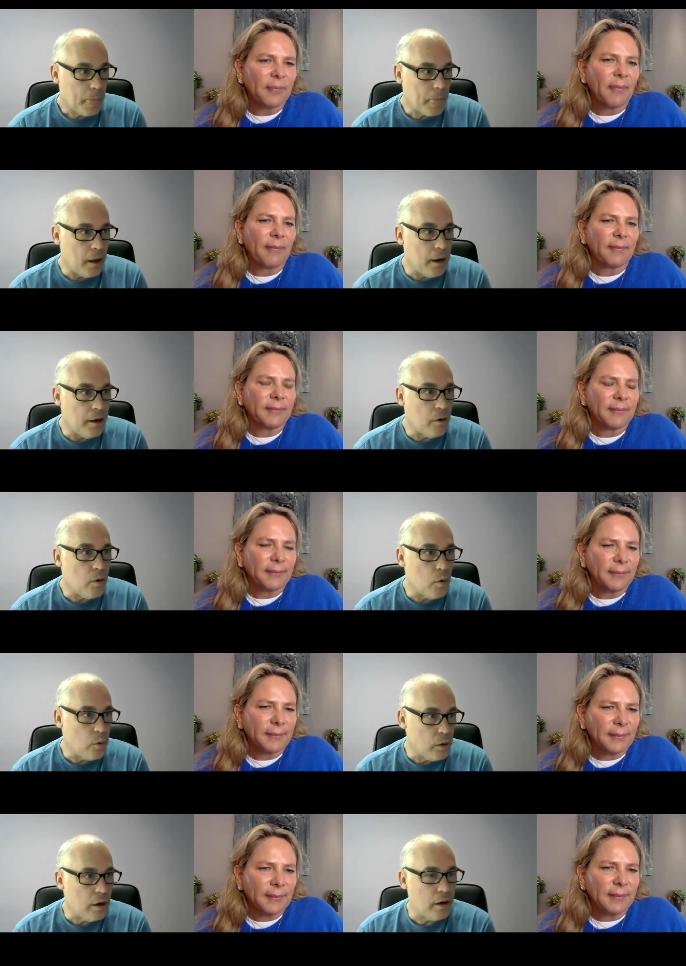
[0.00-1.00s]
Speaker 1: I
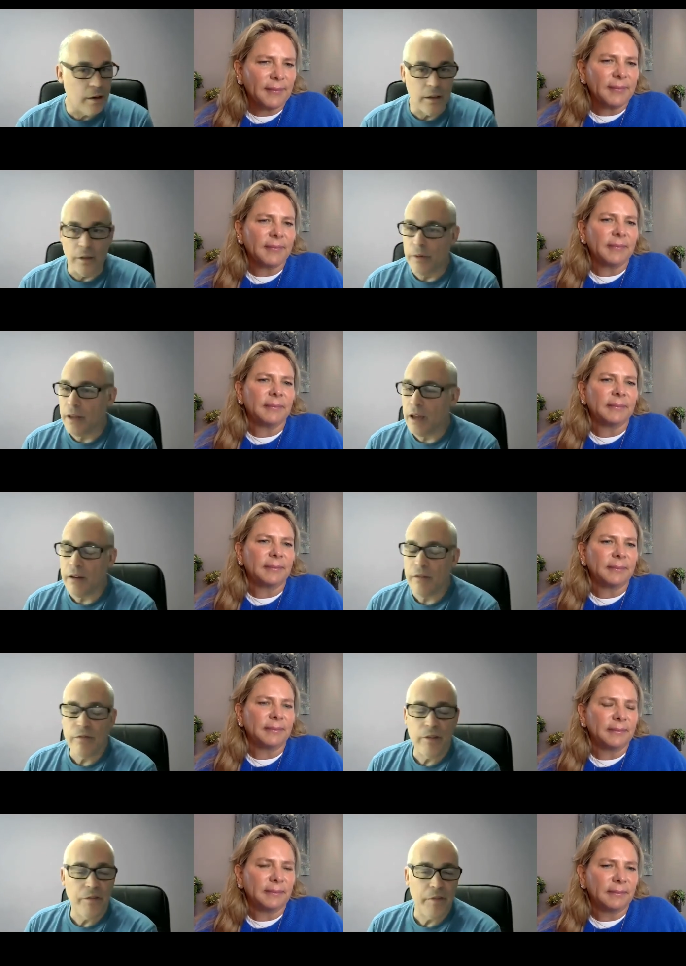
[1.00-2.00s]
wholeheartedly, with
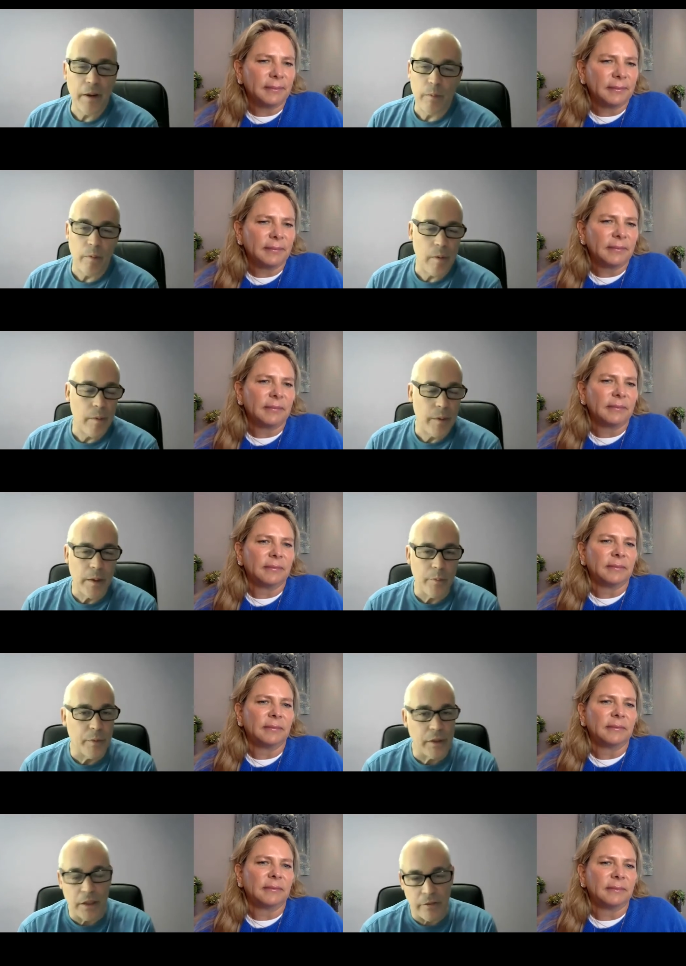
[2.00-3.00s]
every fiber of my
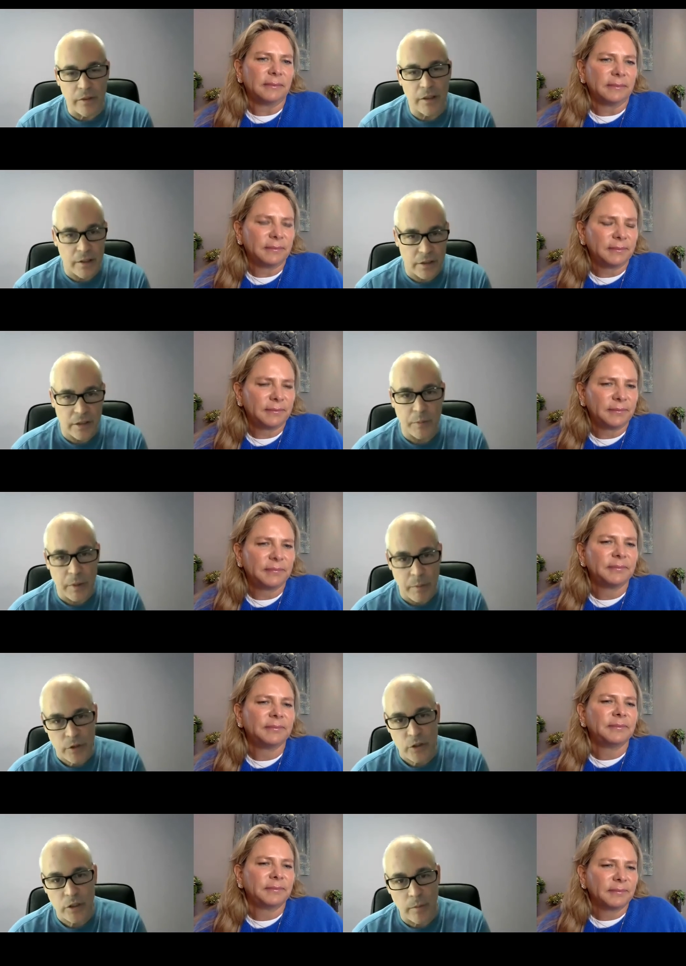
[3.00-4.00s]
being, believe that this is my
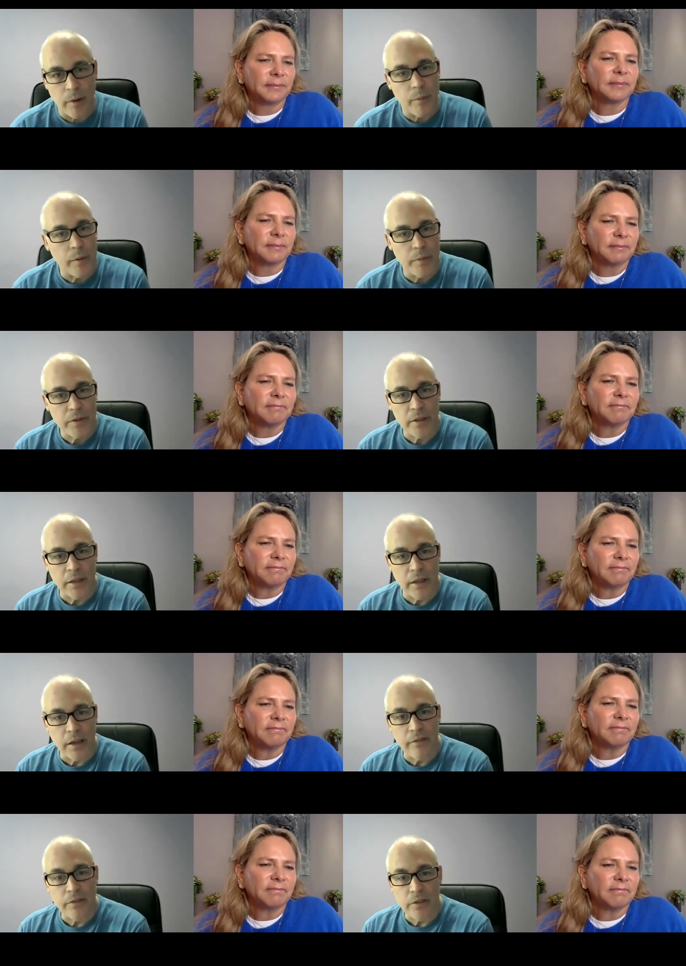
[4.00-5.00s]
mission and my purpose in
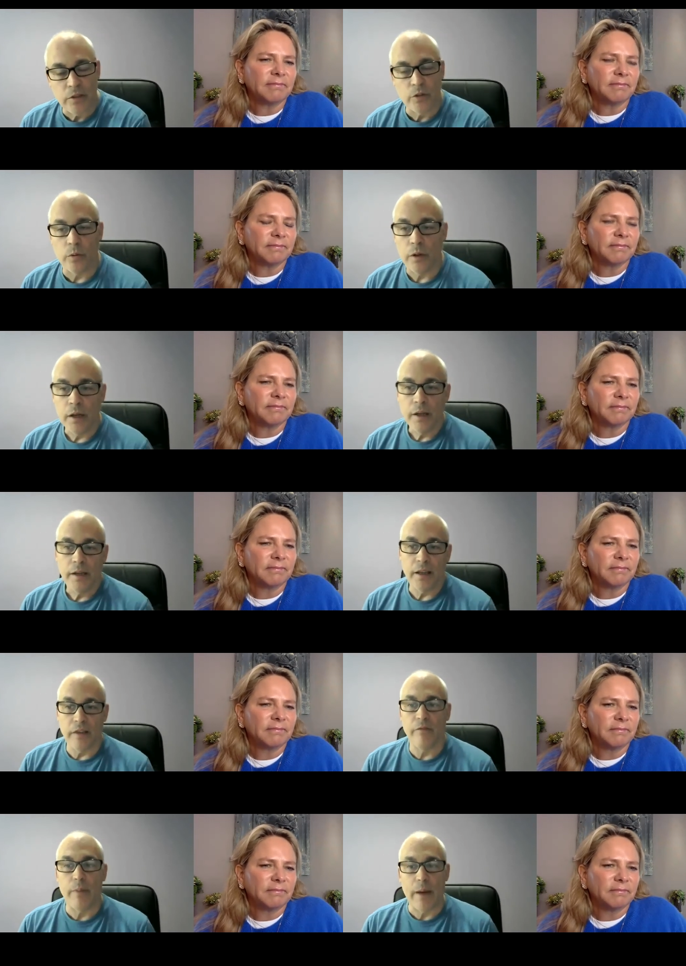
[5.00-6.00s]
life is to
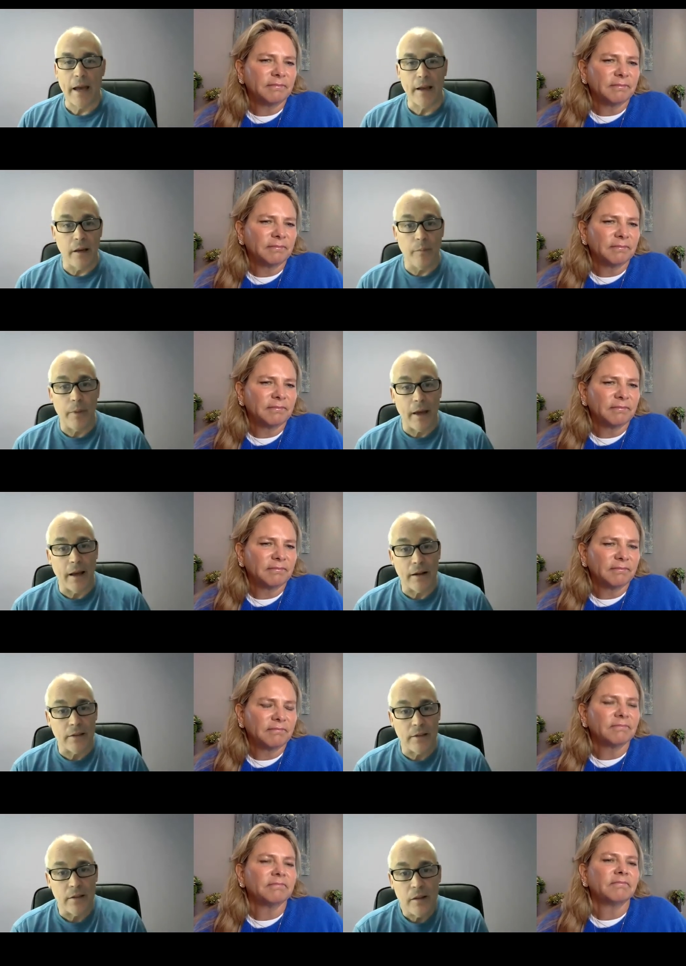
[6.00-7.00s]
give back and
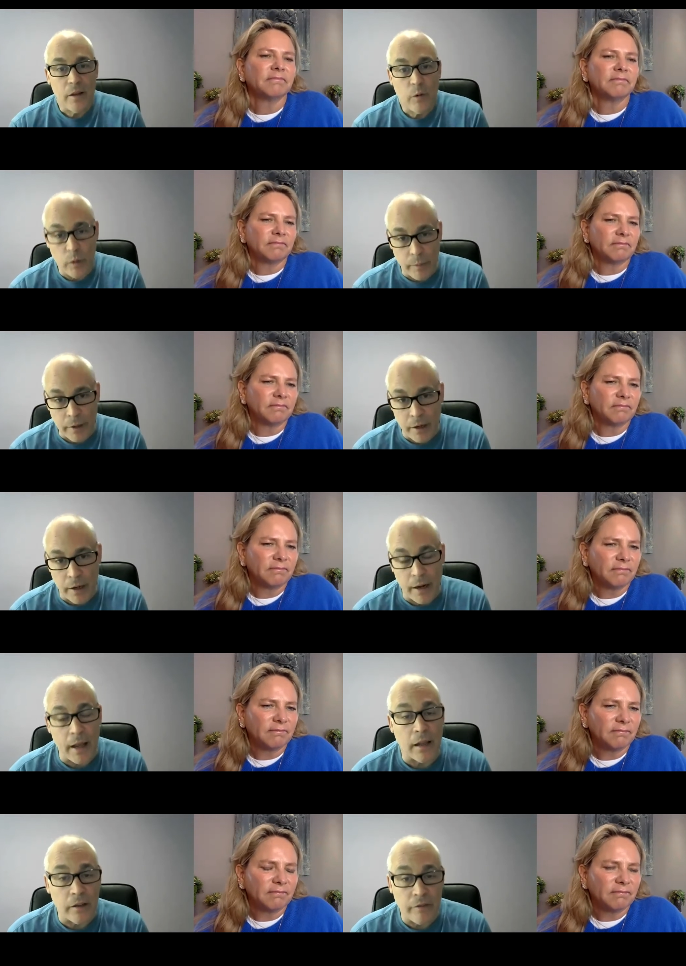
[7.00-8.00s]
impact women
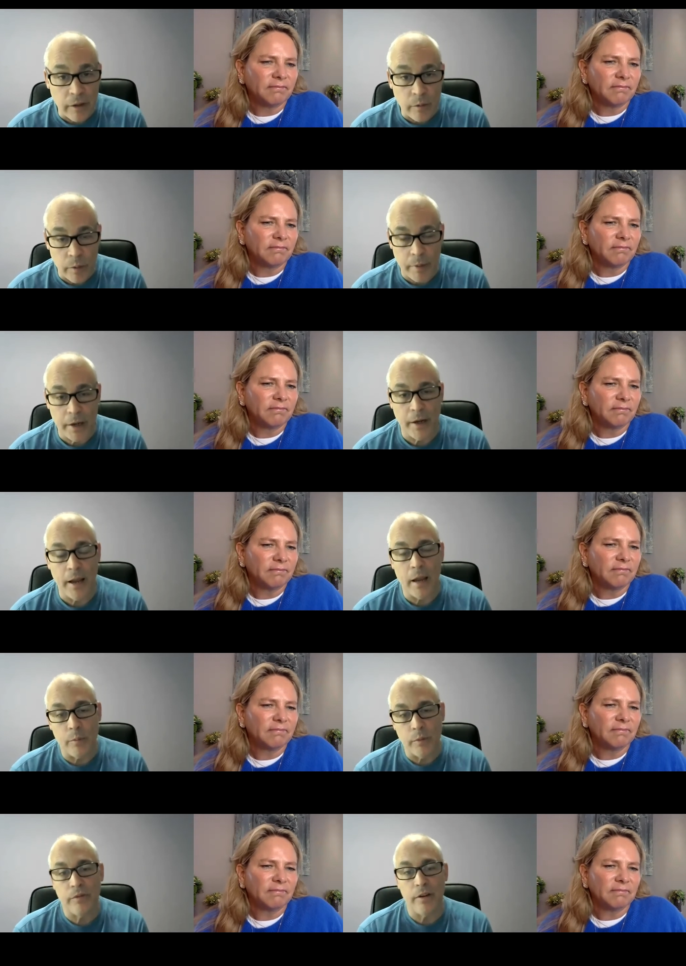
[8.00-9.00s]
and elevate women and
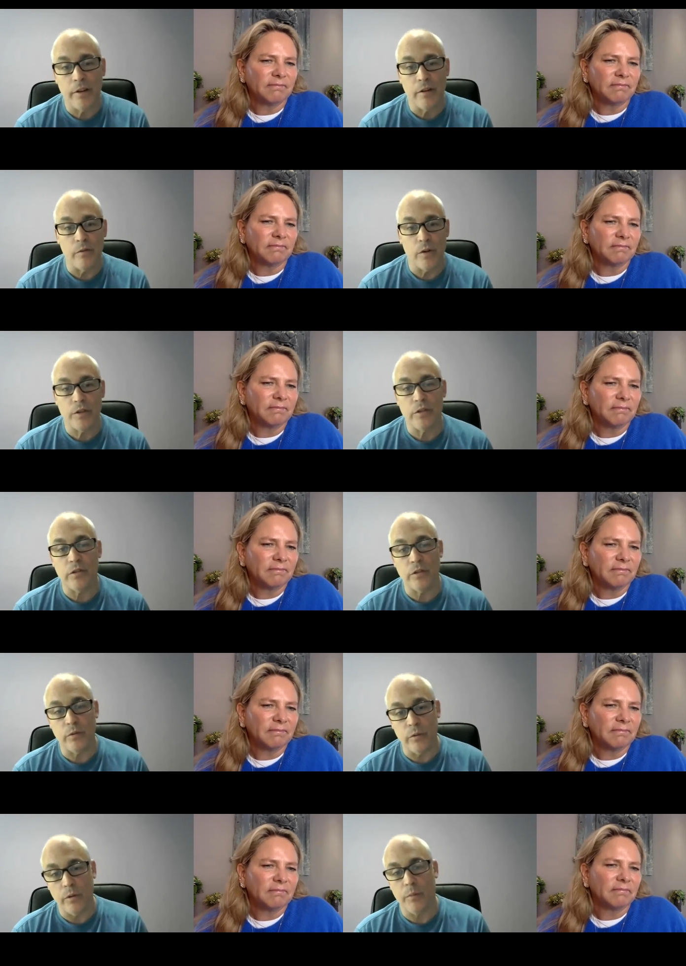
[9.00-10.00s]
amplify their
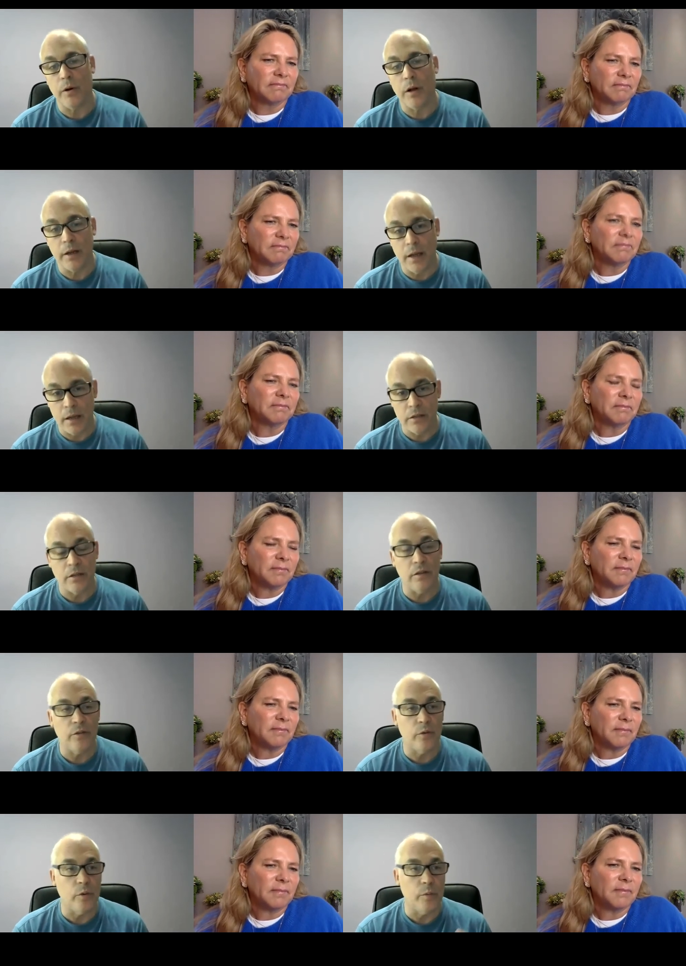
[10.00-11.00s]
voices through the podcast and
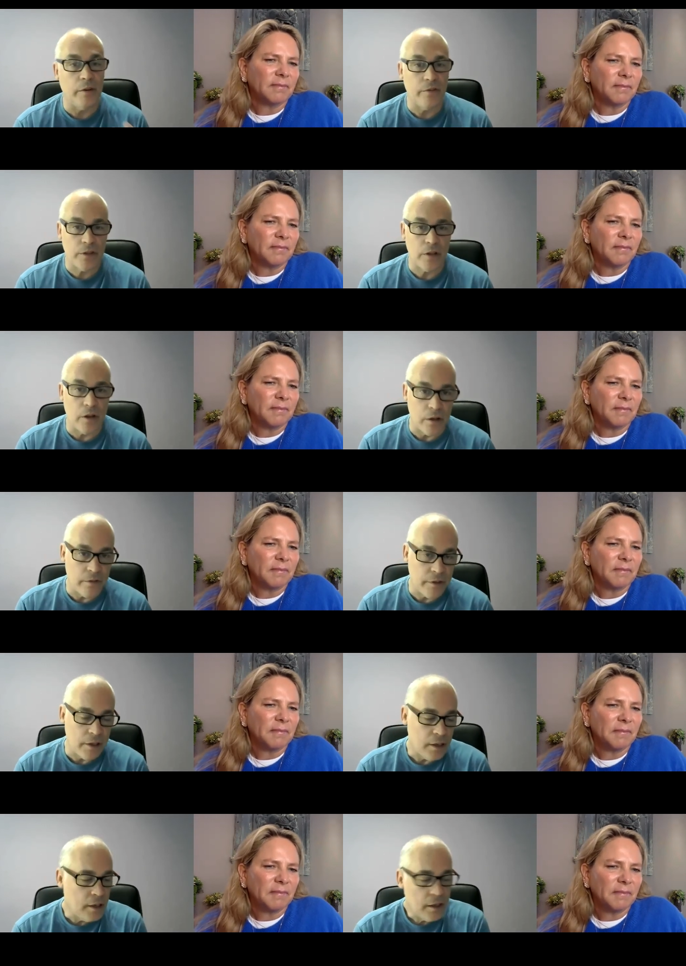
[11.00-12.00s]
through my
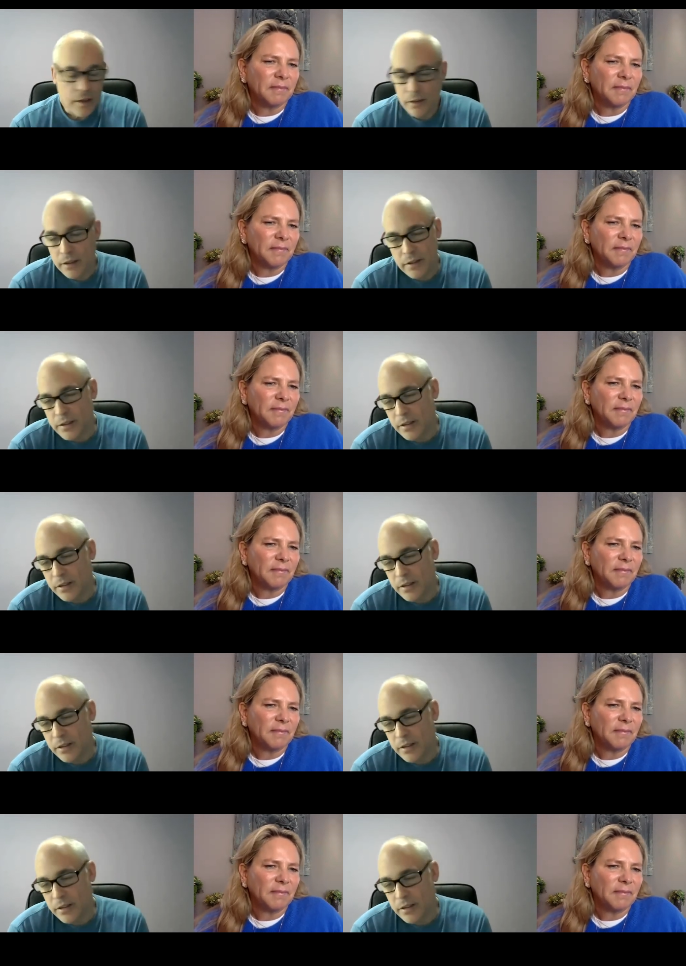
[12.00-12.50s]
photography. This